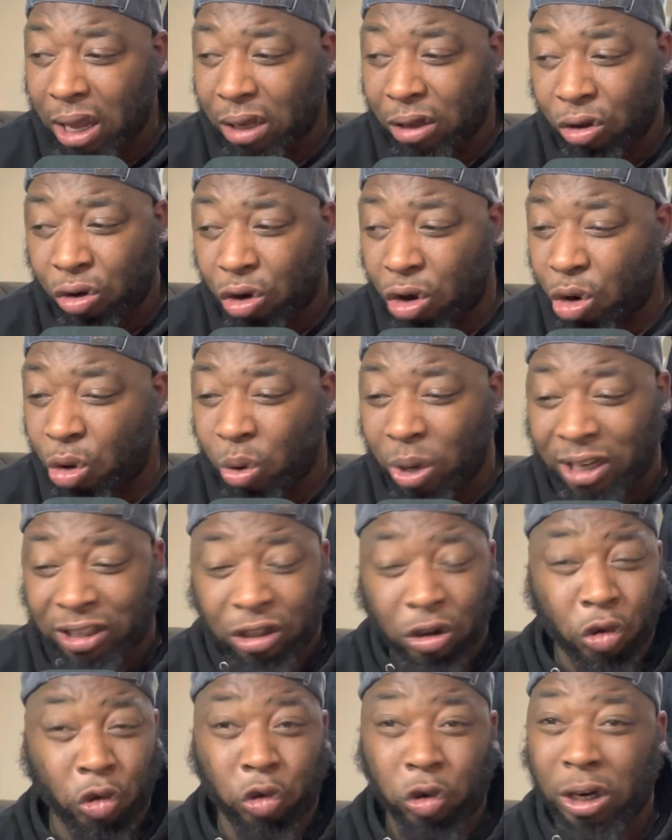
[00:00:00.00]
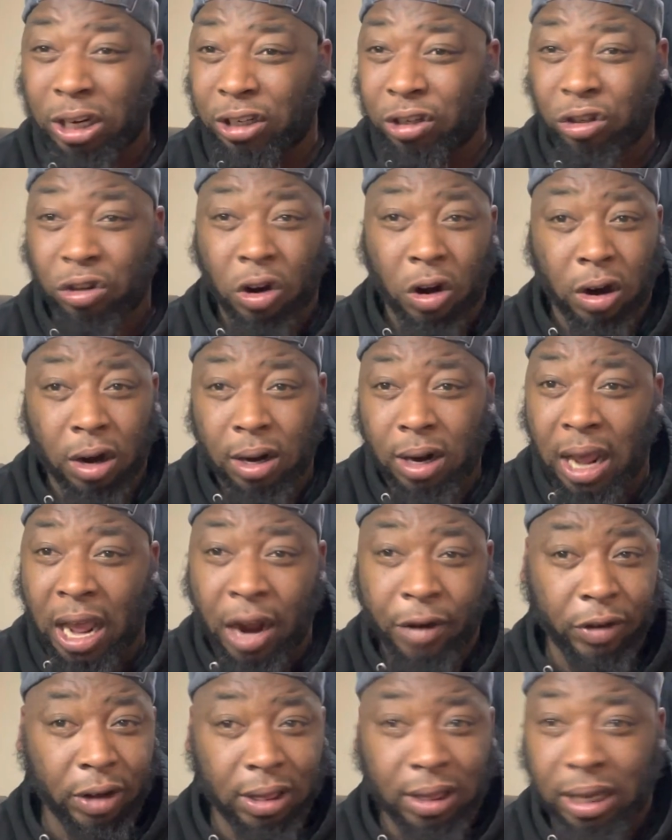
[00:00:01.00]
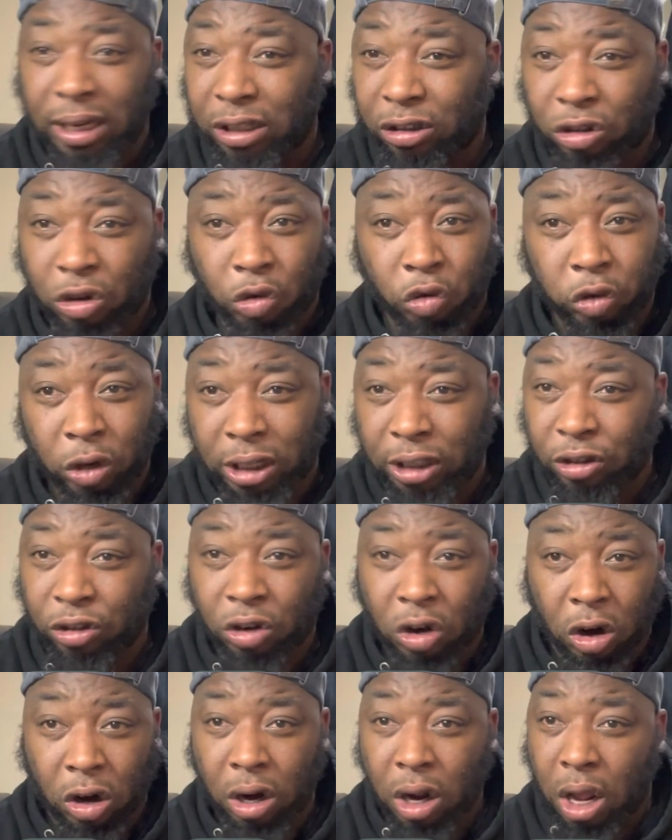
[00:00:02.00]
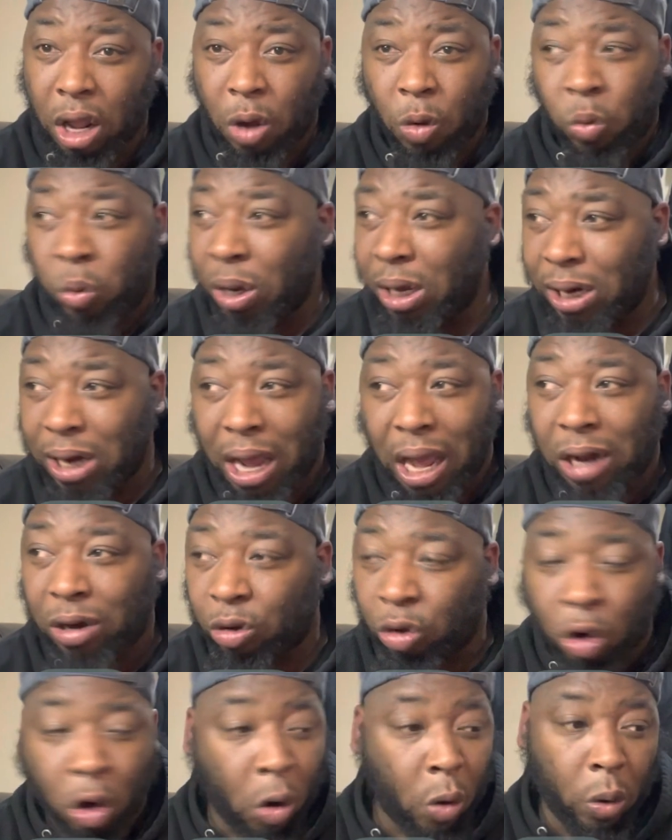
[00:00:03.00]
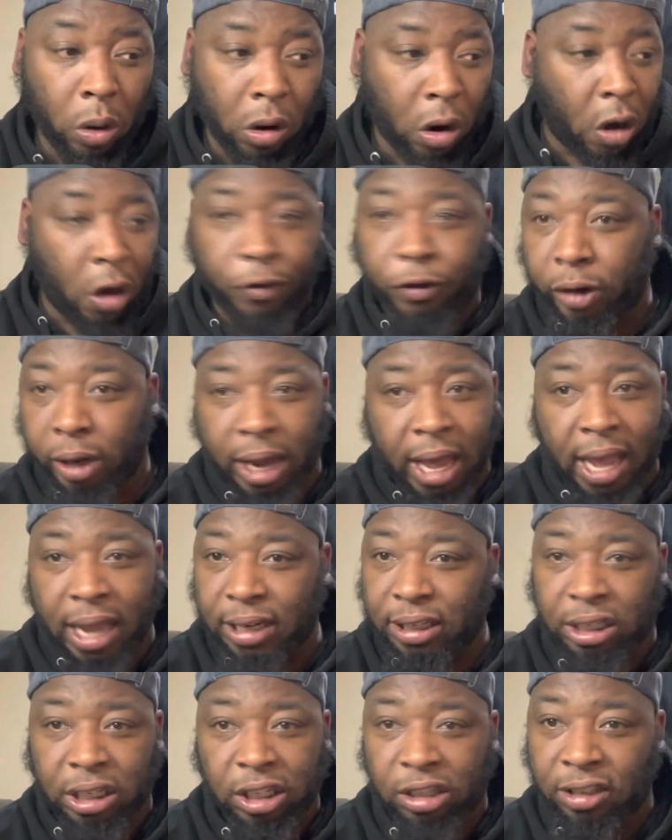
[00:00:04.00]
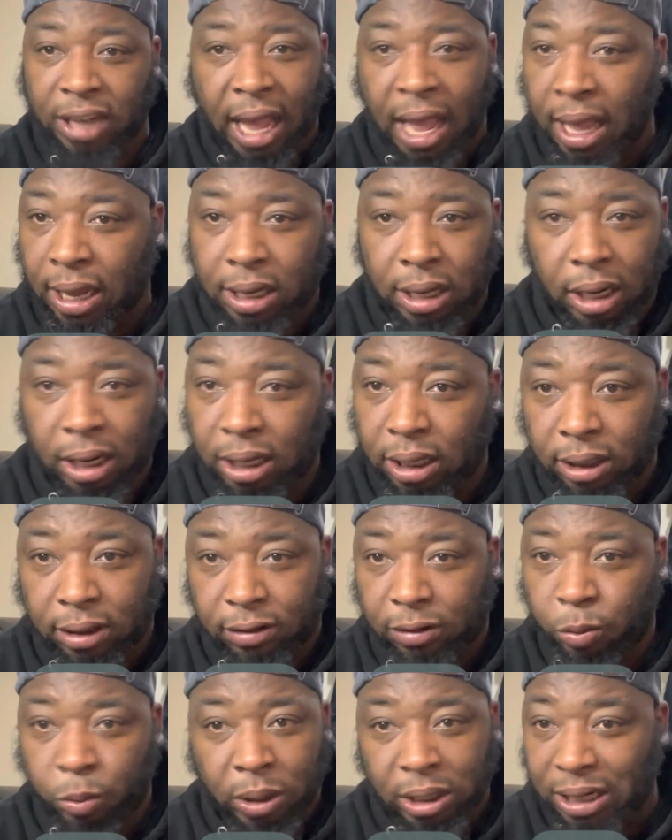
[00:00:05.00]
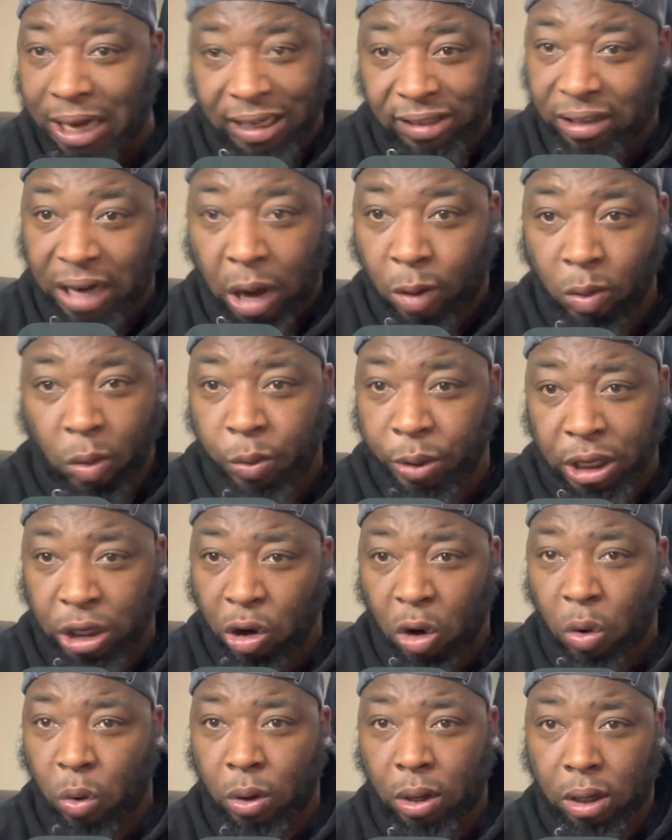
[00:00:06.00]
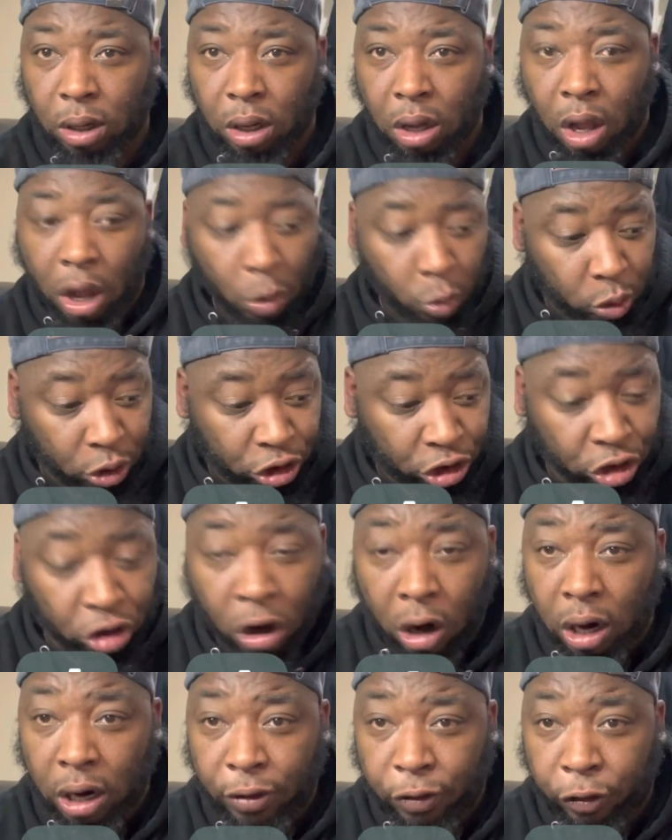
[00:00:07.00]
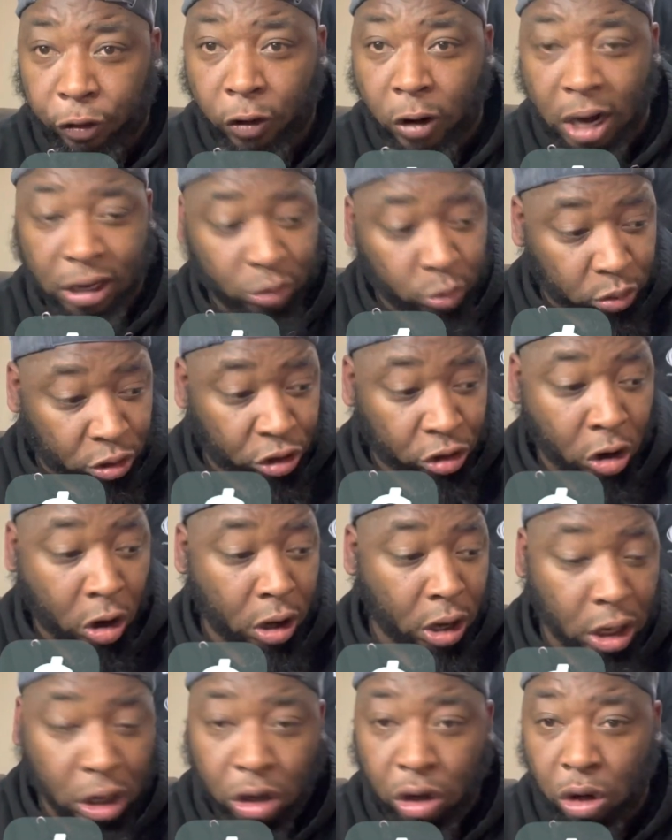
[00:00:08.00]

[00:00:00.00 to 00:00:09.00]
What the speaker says: you know, it's a restart. Everything is a restart. We not going off of last year's accolades. That's not what we're doing. We're starting fresh. We're starting